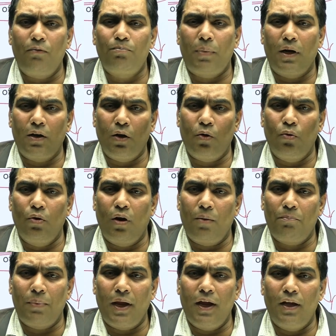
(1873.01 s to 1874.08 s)
particular
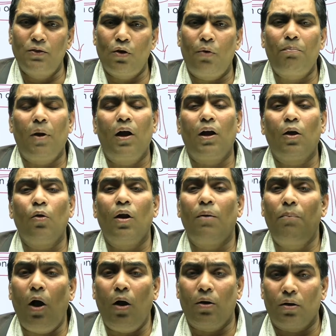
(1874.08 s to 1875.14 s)
page or particular
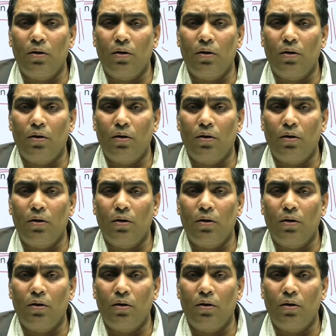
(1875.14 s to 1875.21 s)
book.